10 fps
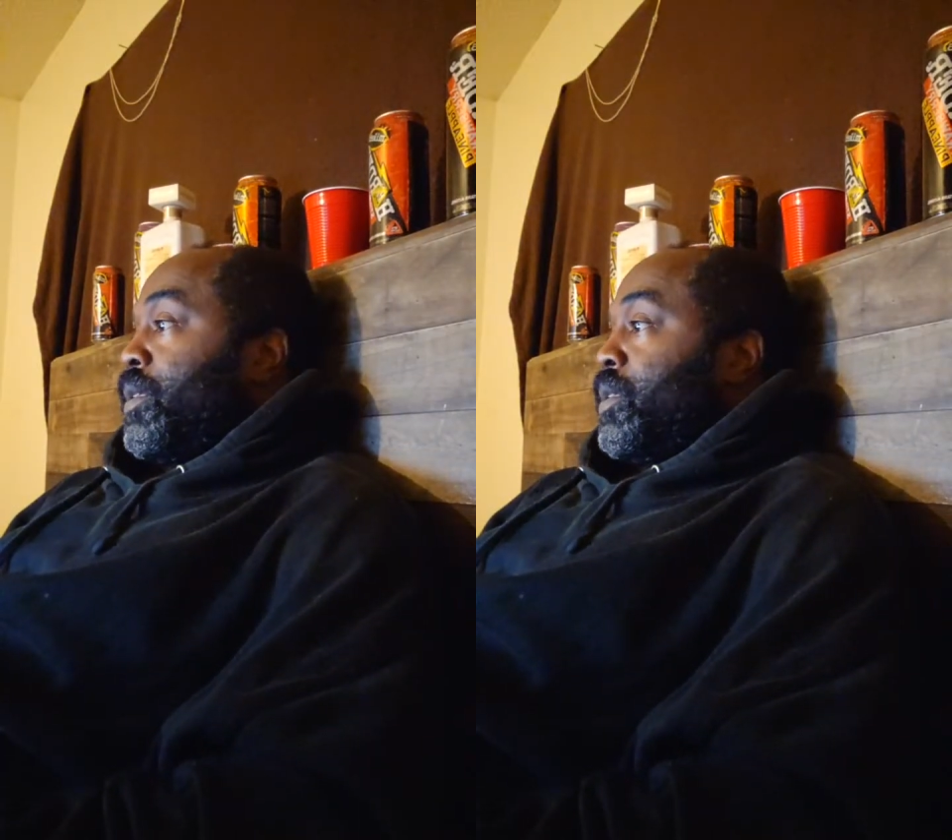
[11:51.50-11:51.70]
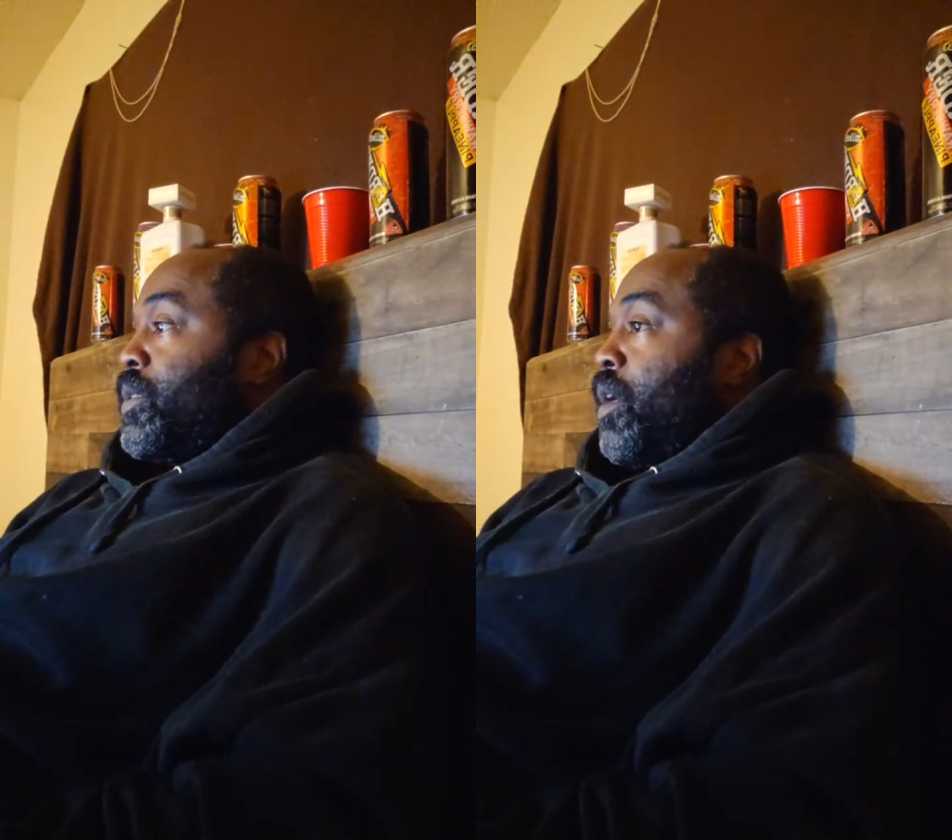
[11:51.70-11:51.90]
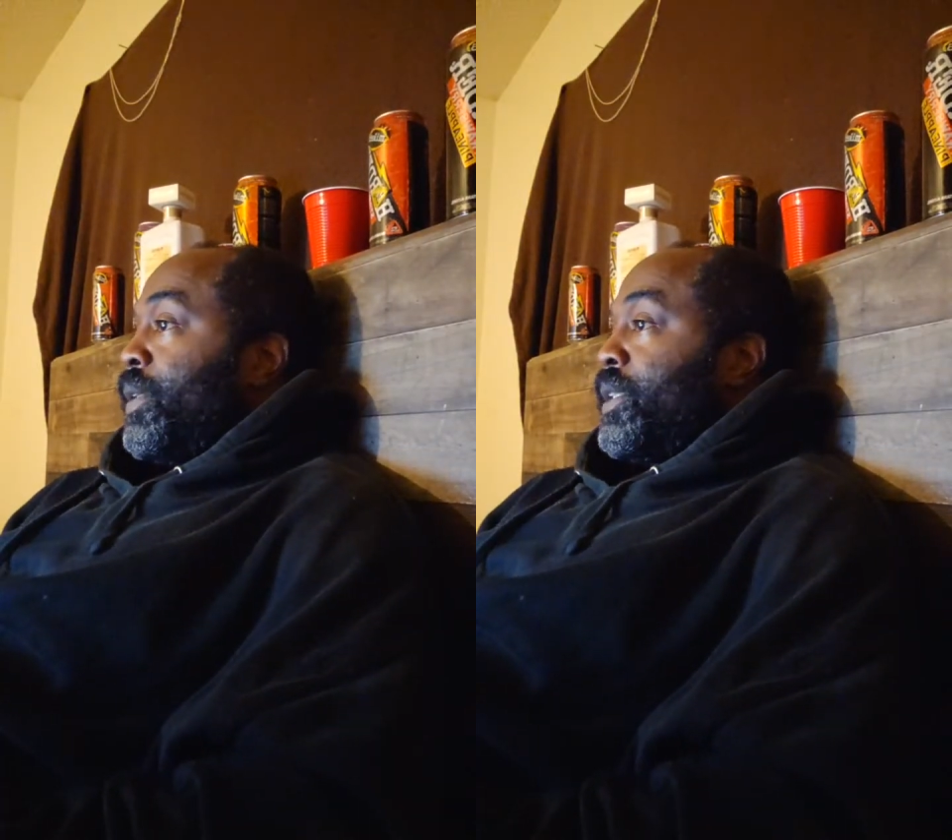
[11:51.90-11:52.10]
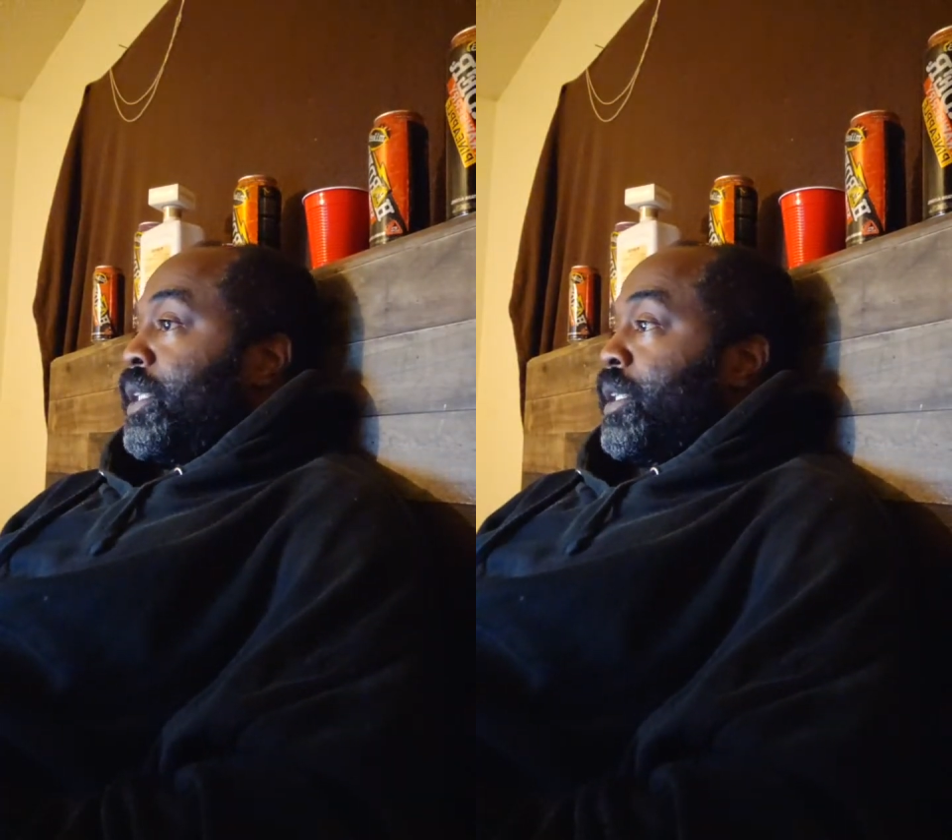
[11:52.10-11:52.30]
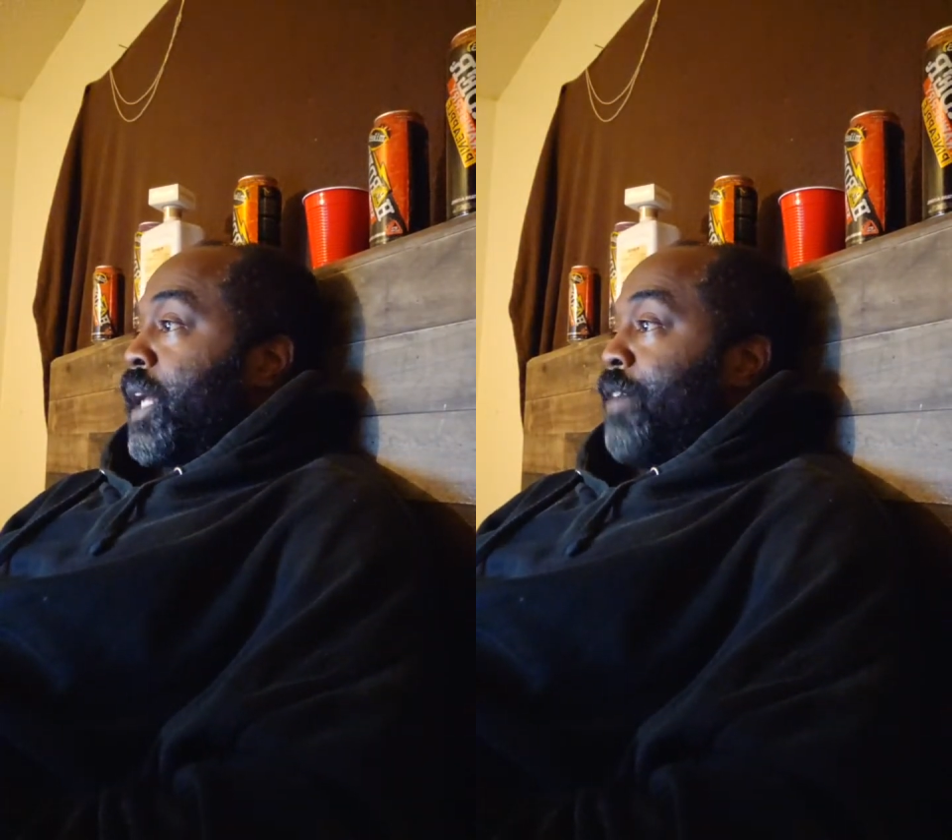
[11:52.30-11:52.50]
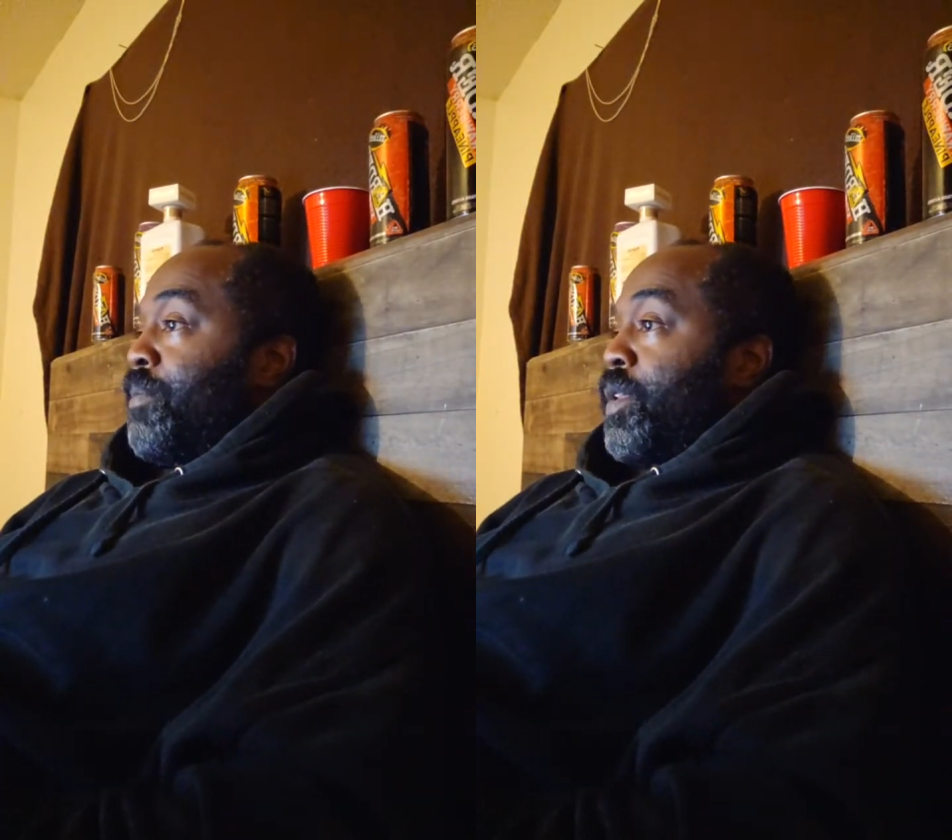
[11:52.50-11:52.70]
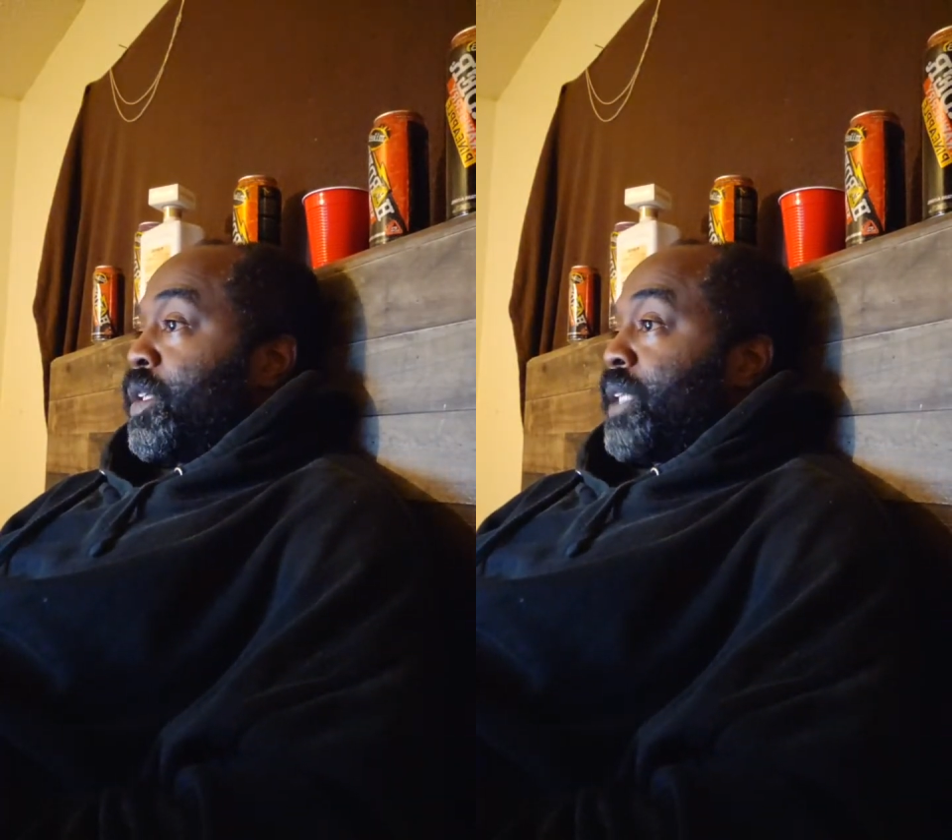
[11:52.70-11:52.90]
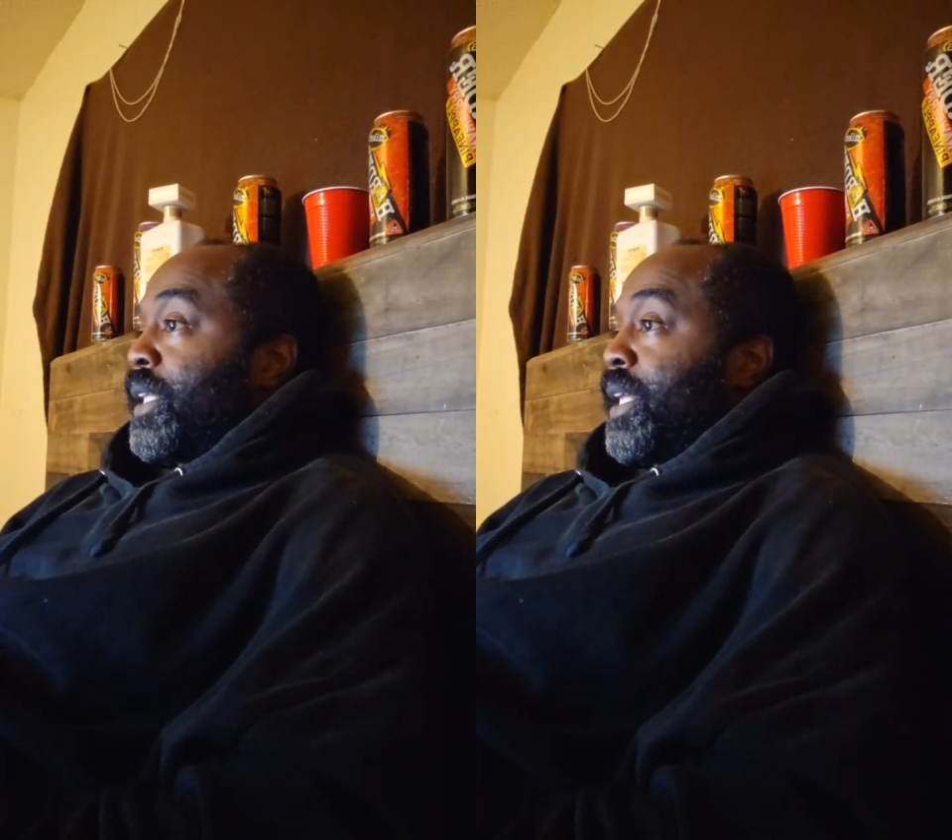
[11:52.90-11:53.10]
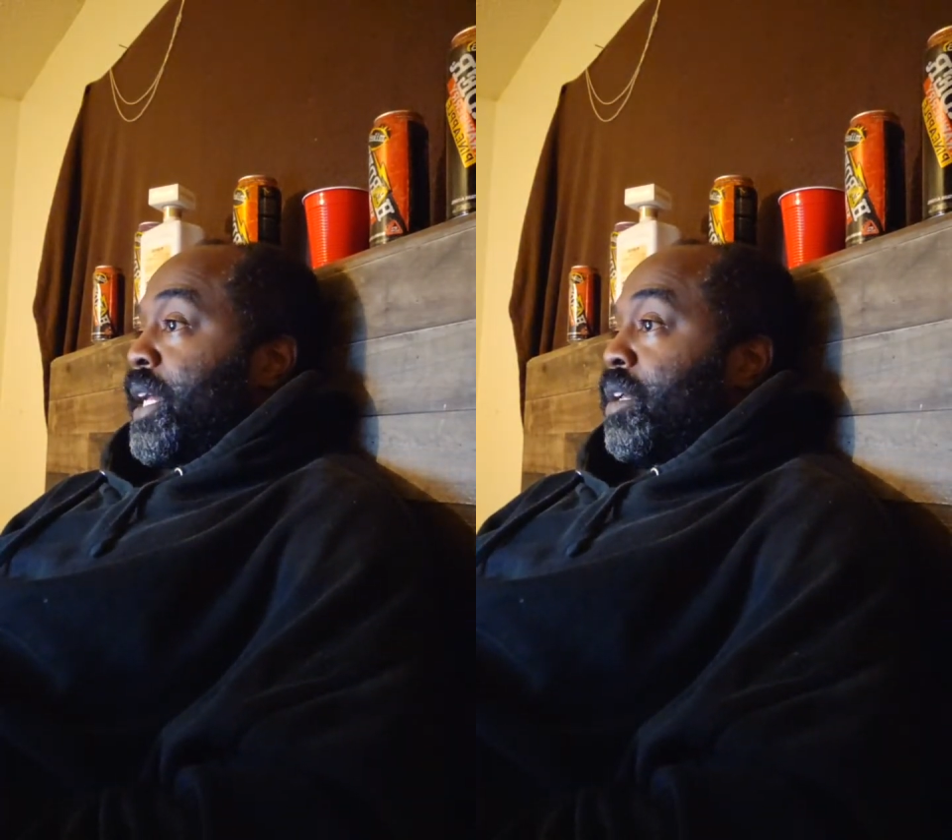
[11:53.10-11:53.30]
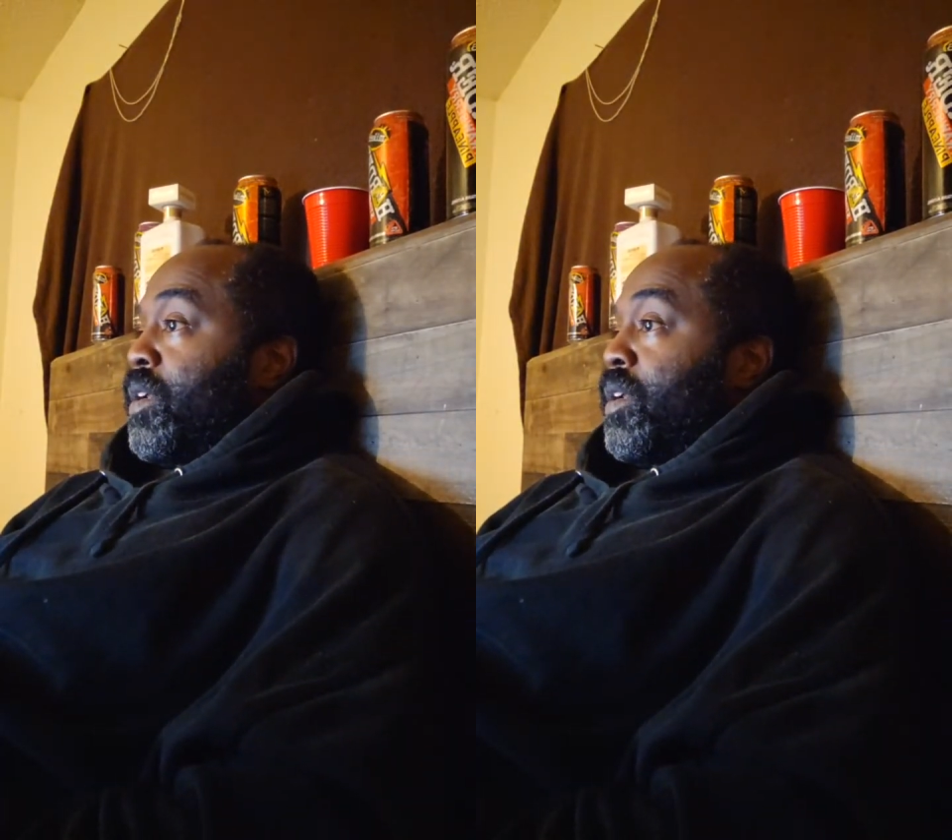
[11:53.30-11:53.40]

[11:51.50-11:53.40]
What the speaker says: it's always good to have mothers like that.